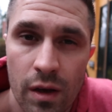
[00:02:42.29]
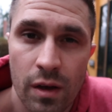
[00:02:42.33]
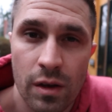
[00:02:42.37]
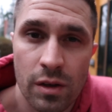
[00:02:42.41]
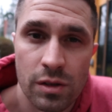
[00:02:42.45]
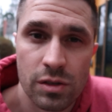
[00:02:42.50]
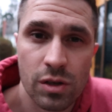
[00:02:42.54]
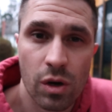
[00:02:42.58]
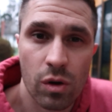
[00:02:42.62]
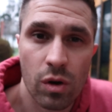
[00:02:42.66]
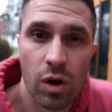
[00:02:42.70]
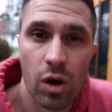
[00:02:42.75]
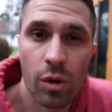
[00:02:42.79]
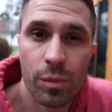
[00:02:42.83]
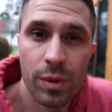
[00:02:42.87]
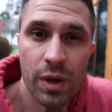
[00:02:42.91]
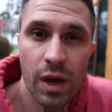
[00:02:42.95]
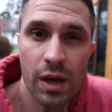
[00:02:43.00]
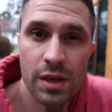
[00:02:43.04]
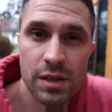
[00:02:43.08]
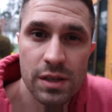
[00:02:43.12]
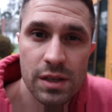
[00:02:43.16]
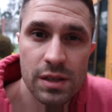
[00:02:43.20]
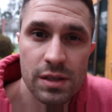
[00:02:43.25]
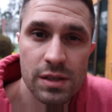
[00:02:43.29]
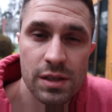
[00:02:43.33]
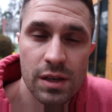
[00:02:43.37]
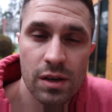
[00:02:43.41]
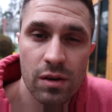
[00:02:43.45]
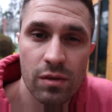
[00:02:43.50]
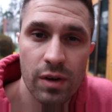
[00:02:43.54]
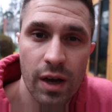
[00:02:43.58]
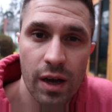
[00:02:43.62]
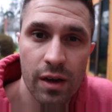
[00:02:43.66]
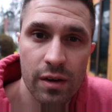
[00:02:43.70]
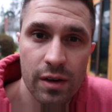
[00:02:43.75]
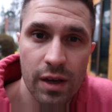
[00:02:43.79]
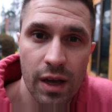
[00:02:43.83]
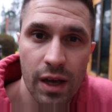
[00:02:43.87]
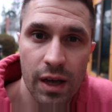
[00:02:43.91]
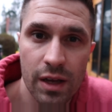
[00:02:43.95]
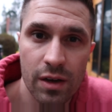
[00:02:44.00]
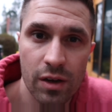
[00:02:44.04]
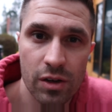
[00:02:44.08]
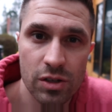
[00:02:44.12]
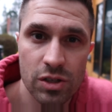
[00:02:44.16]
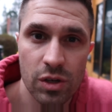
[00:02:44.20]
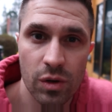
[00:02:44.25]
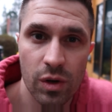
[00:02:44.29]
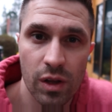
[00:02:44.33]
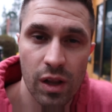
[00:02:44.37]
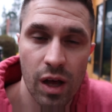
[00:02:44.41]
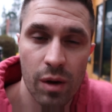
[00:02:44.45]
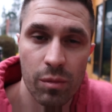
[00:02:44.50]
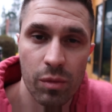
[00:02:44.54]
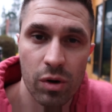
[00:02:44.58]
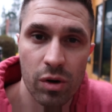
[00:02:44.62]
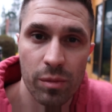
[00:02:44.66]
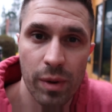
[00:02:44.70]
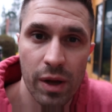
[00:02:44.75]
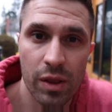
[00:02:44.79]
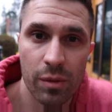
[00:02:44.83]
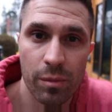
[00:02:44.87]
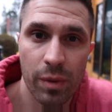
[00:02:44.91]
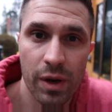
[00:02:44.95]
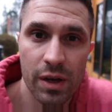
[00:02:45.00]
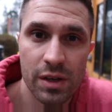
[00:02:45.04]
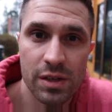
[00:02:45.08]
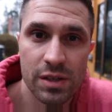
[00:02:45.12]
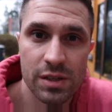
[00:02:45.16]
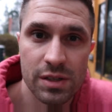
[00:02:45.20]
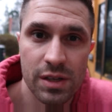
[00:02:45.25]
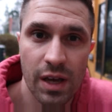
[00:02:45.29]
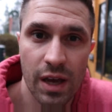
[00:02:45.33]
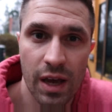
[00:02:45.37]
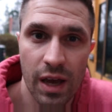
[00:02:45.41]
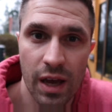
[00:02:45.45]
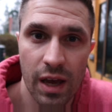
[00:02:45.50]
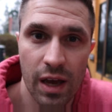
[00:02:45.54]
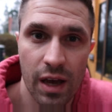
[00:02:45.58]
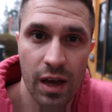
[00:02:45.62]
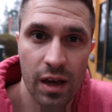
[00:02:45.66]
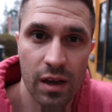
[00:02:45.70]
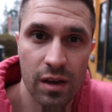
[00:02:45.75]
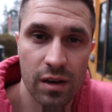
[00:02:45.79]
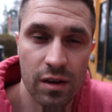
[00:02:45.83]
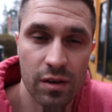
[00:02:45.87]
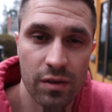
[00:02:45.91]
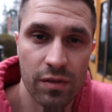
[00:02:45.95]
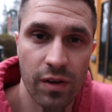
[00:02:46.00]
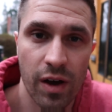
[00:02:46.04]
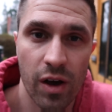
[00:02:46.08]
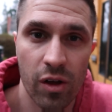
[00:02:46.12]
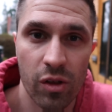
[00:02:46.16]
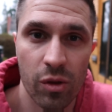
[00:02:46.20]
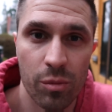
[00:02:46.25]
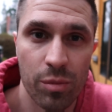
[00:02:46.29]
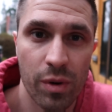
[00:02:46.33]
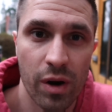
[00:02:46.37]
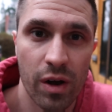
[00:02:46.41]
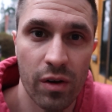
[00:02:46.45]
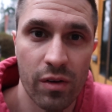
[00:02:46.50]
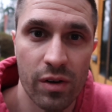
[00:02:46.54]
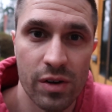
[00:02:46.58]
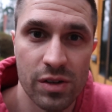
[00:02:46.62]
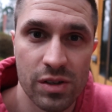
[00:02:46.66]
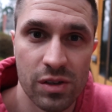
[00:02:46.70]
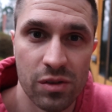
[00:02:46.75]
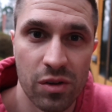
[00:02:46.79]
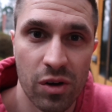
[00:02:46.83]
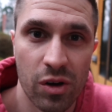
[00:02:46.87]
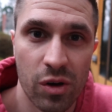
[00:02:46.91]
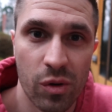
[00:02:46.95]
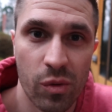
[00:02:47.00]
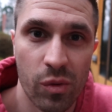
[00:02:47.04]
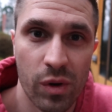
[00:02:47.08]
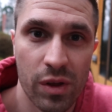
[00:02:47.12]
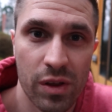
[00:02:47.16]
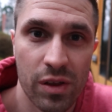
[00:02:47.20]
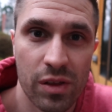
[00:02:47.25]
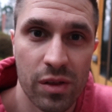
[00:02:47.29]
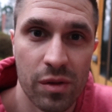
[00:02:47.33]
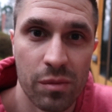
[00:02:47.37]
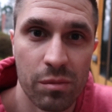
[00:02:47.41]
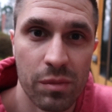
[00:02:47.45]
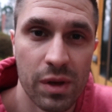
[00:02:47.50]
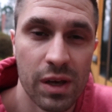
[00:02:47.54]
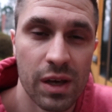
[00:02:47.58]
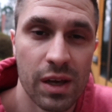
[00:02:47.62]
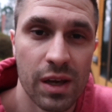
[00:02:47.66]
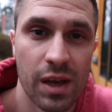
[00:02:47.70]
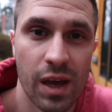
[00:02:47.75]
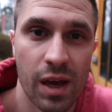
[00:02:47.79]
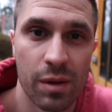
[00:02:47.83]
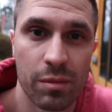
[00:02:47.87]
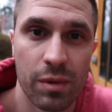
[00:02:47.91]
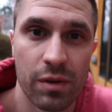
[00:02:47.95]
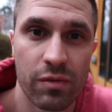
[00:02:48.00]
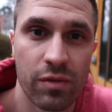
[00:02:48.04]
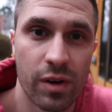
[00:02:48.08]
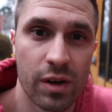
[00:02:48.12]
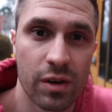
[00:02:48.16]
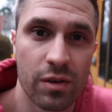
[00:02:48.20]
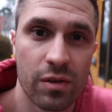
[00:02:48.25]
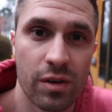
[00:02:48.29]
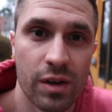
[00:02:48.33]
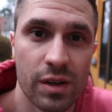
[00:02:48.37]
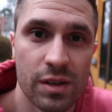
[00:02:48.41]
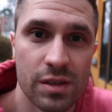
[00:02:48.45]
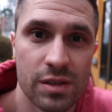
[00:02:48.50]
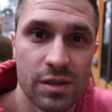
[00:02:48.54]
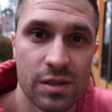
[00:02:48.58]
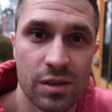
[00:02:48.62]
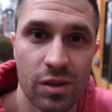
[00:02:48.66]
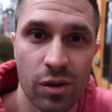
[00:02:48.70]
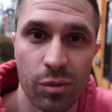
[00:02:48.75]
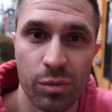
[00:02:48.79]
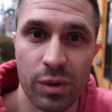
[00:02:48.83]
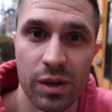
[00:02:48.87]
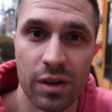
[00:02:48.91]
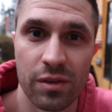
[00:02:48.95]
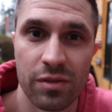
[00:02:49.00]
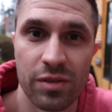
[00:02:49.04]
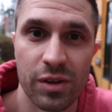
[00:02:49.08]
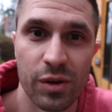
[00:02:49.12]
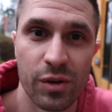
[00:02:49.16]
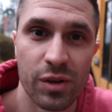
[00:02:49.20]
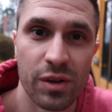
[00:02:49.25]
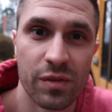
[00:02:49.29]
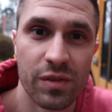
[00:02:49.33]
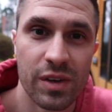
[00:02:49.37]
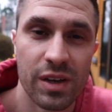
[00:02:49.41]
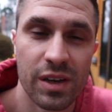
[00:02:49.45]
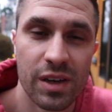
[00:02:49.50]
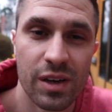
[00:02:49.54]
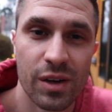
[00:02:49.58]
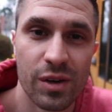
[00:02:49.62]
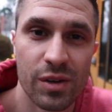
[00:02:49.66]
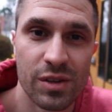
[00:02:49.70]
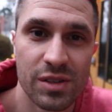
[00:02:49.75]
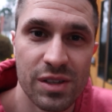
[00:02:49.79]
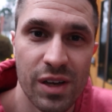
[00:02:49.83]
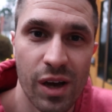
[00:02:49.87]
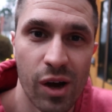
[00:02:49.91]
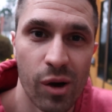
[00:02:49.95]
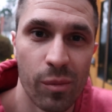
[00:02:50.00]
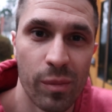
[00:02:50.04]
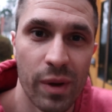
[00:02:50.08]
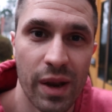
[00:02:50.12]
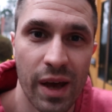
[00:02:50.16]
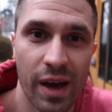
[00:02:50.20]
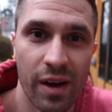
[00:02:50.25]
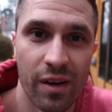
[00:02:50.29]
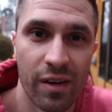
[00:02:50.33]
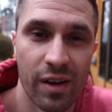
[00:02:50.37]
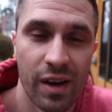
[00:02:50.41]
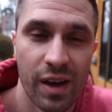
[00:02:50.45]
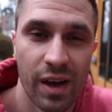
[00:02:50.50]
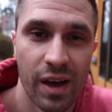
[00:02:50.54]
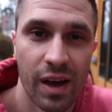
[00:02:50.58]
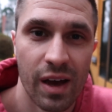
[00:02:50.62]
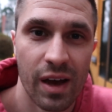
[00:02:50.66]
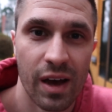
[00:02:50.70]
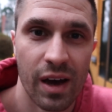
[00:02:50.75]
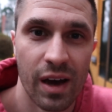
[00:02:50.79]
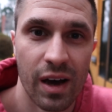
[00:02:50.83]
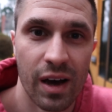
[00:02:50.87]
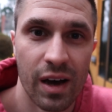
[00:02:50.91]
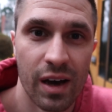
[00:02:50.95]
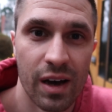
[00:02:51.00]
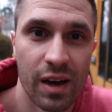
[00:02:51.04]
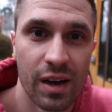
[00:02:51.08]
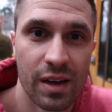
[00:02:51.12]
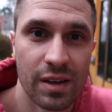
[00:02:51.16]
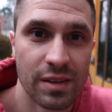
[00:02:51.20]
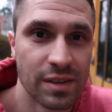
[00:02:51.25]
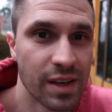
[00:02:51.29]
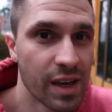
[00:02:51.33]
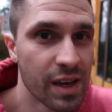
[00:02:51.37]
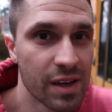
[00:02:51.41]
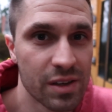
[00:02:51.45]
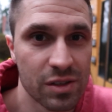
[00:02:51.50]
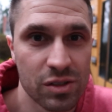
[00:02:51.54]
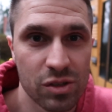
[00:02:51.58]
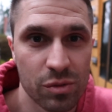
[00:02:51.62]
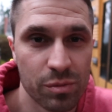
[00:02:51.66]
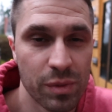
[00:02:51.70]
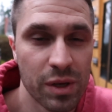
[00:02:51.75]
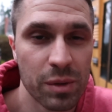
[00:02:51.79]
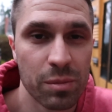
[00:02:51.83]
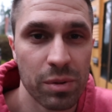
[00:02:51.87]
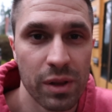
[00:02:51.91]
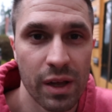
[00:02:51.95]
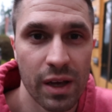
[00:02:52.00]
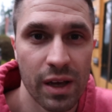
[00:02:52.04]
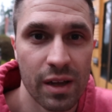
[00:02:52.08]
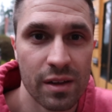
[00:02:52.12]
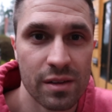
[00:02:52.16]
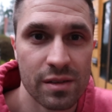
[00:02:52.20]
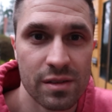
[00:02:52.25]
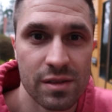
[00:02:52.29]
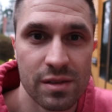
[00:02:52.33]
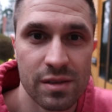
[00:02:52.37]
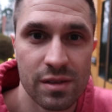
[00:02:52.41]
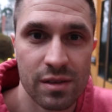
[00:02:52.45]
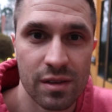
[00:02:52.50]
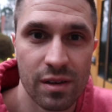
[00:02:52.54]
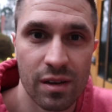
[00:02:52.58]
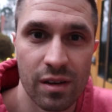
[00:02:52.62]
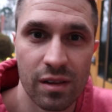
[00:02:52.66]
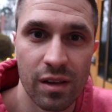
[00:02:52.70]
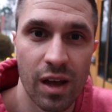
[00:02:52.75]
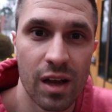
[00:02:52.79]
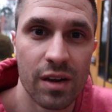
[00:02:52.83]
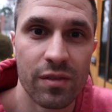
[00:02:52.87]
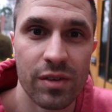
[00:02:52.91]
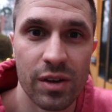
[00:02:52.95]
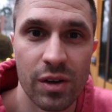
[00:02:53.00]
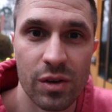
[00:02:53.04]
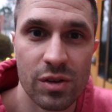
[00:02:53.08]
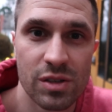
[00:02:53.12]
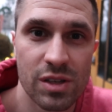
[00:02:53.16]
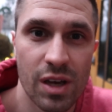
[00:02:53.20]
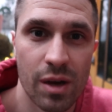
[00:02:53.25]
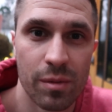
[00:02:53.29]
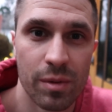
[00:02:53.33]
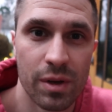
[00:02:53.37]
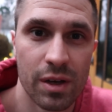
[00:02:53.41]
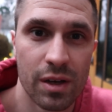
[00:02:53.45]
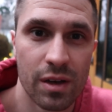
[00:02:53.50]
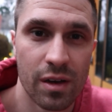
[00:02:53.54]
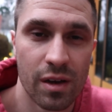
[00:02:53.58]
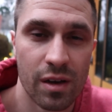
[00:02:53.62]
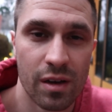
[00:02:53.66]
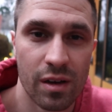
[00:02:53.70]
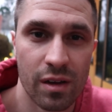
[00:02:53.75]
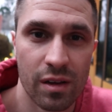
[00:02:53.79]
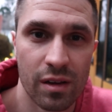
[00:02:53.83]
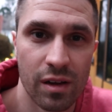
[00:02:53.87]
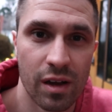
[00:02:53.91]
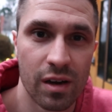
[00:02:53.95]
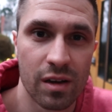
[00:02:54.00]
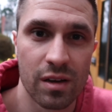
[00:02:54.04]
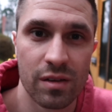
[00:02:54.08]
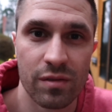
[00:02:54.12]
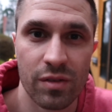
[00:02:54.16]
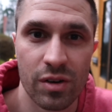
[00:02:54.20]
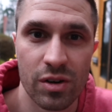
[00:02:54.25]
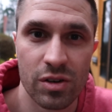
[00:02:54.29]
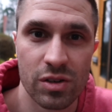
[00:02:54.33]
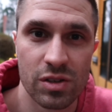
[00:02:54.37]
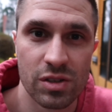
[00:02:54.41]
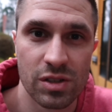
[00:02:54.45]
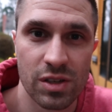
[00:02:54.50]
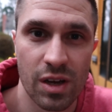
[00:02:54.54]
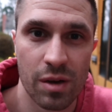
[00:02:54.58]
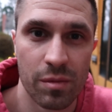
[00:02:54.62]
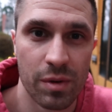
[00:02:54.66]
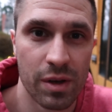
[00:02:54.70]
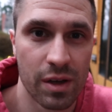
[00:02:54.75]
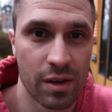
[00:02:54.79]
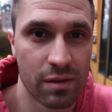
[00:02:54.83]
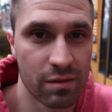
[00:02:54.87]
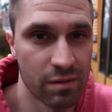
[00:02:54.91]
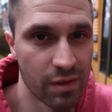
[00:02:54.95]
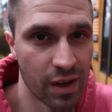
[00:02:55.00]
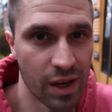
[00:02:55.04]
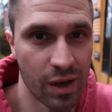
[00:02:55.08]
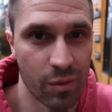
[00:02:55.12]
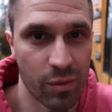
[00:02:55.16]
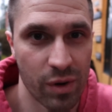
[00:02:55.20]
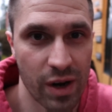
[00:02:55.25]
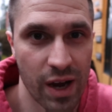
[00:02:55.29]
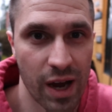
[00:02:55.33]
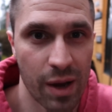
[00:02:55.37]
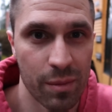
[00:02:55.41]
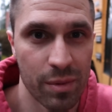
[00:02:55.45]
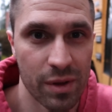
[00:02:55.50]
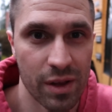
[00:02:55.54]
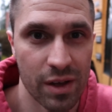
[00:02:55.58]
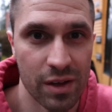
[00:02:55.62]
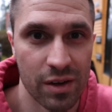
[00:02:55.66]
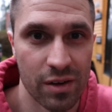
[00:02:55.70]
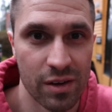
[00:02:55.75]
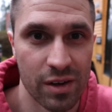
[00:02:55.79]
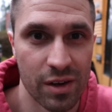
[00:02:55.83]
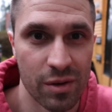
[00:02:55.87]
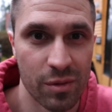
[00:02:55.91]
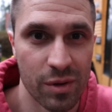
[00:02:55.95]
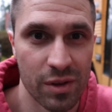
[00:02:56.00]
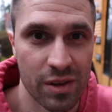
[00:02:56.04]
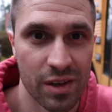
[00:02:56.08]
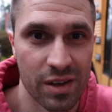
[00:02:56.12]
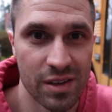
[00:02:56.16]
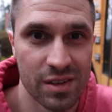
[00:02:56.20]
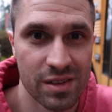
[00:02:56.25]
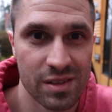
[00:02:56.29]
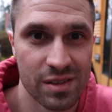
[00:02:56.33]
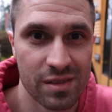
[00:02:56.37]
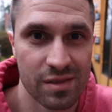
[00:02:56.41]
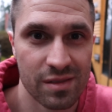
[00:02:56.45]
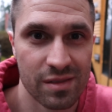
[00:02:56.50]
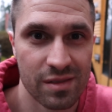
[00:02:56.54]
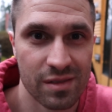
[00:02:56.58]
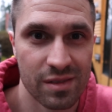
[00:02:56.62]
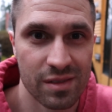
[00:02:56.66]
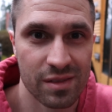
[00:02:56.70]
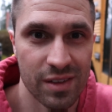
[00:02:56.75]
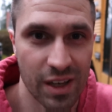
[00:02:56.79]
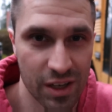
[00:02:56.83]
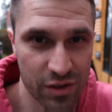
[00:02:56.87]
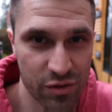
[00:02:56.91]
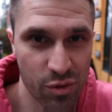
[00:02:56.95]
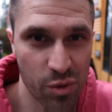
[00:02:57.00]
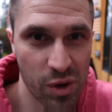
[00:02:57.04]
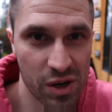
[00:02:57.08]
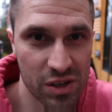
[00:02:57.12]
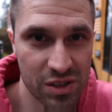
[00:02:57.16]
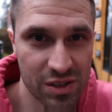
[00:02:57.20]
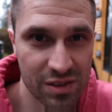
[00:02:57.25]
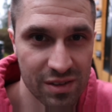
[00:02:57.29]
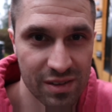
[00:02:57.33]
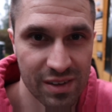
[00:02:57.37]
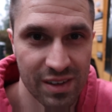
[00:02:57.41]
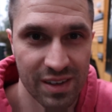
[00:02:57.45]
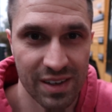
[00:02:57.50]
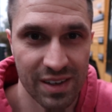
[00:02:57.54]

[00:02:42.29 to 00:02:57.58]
So hope you guys can stick around, and I'll show you a lot more about the bus and follow the progress along with me and my friend Chris. He'll be in a few of the videos helping out. Yeah, so big plans, a lot of videos coming, a lot of conversions coming, and we're happy that you're here with us. Thanks for watching.